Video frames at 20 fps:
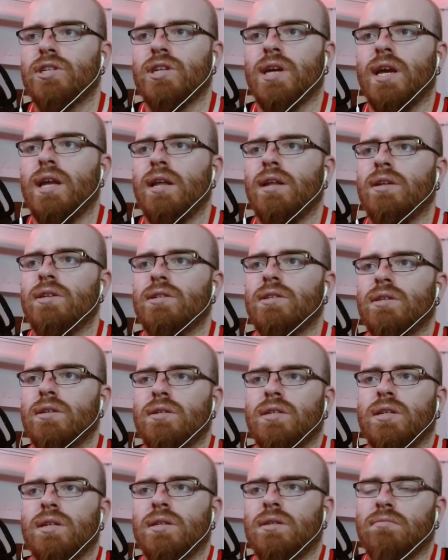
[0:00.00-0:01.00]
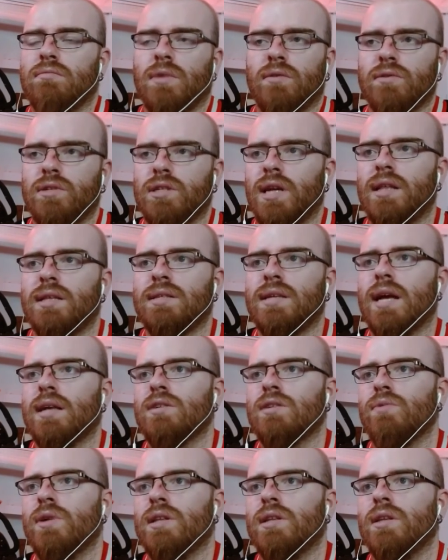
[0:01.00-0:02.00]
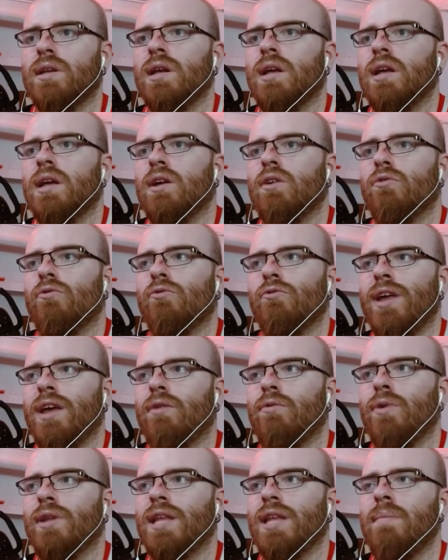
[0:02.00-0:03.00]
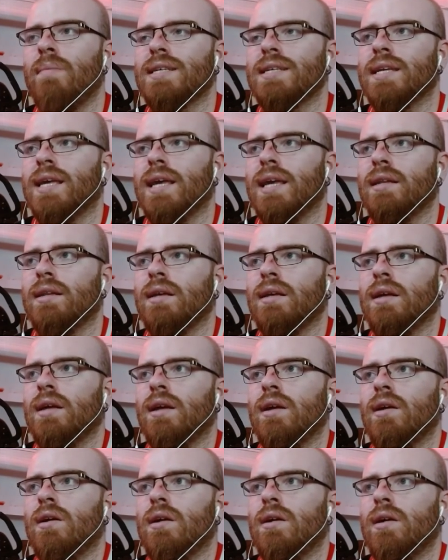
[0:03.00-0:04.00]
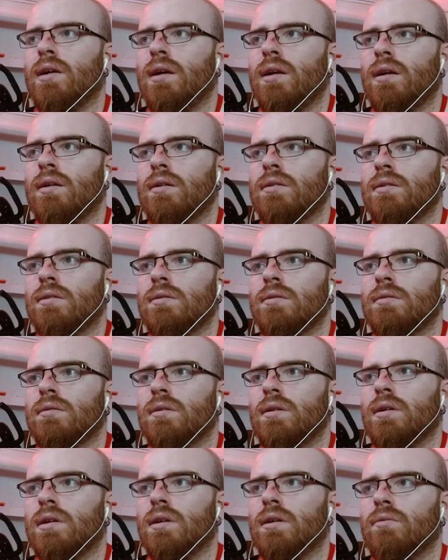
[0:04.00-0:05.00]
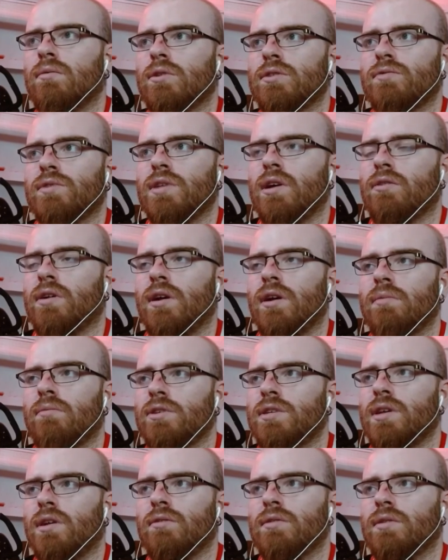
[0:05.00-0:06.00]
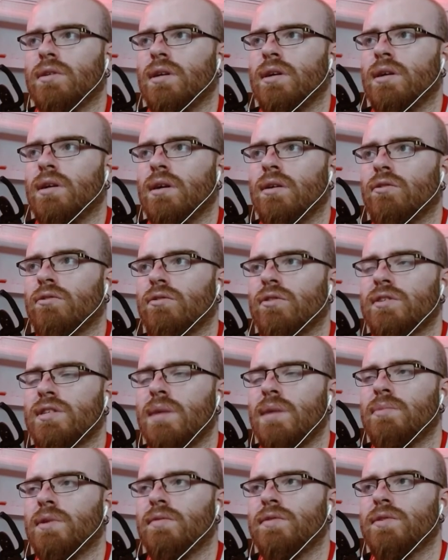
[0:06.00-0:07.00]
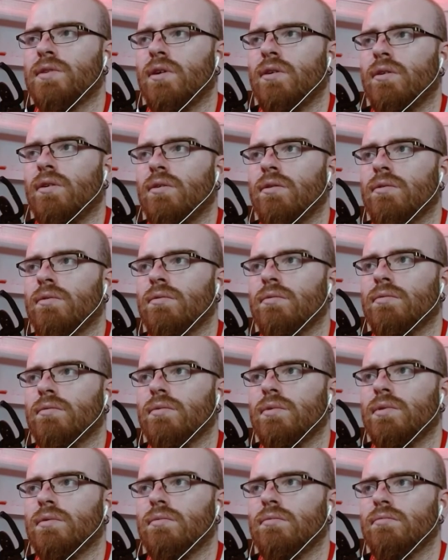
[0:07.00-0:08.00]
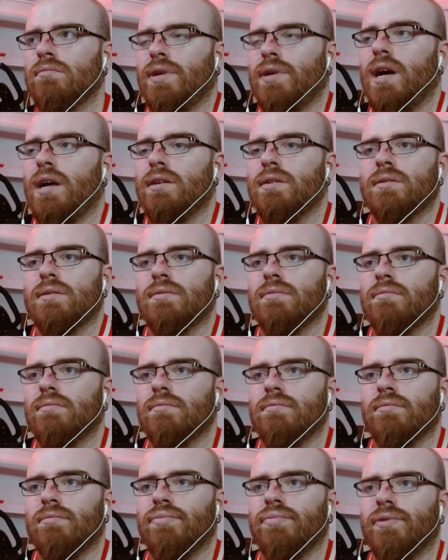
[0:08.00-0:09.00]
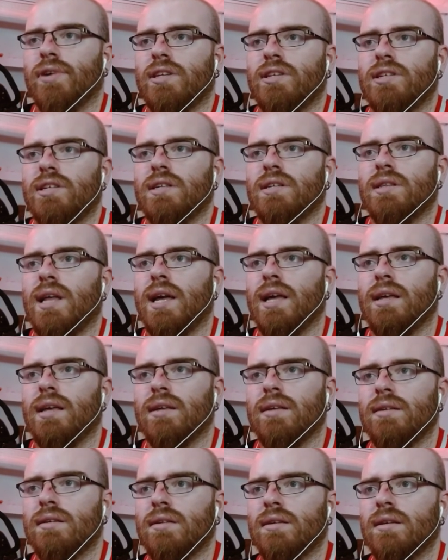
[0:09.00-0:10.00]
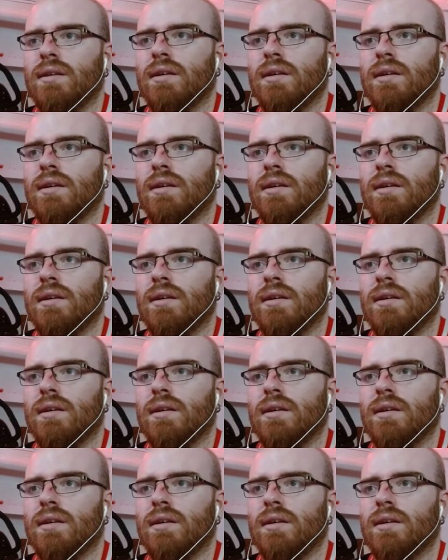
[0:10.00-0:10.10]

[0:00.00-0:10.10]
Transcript: with Shane, she had sex with Rick when they met again. You know, was without contraceptive. So, guys, what she like